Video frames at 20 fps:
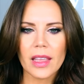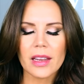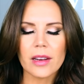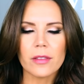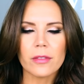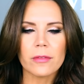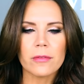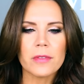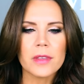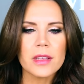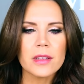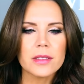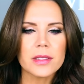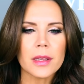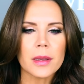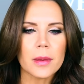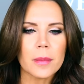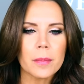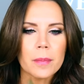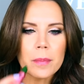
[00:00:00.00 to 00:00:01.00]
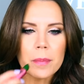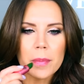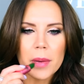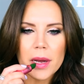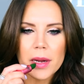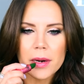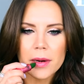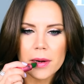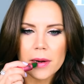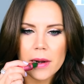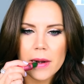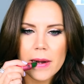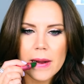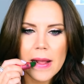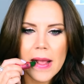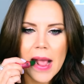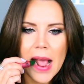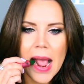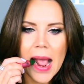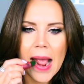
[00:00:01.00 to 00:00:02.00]
And it feels like butter.
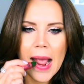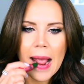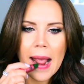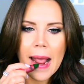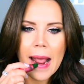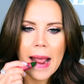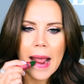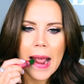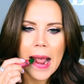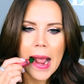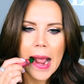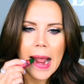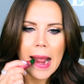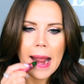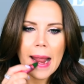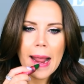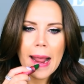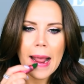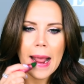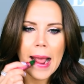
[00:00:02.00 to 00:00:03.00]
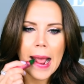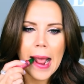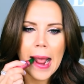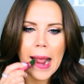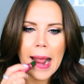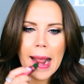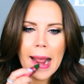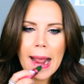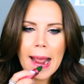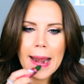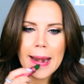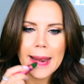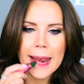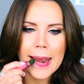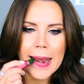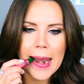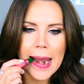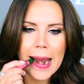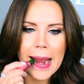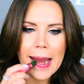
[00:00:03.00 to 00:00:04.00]
I
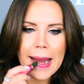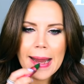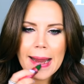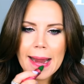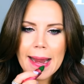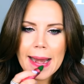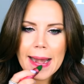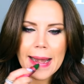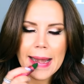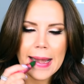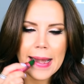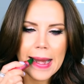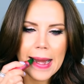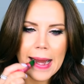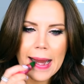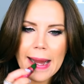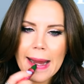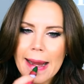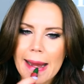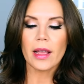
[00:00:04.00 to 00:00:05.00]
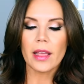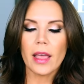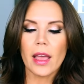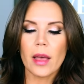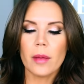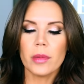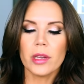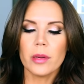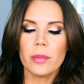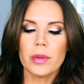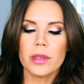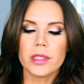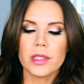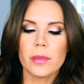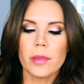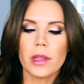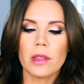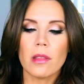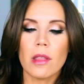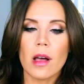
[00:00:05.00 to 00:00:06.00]
like it. I am gonna put
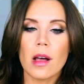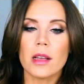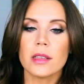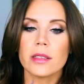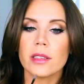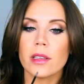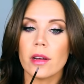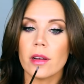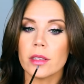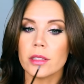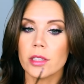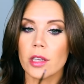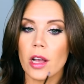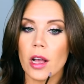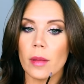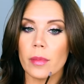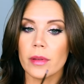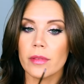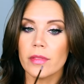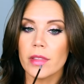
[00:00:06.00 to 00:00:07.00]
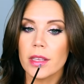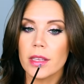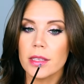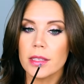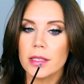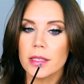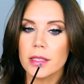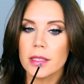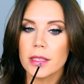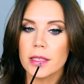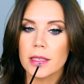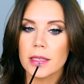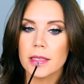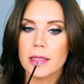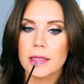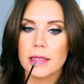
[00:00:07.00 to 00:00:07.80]
some gloss on top of this.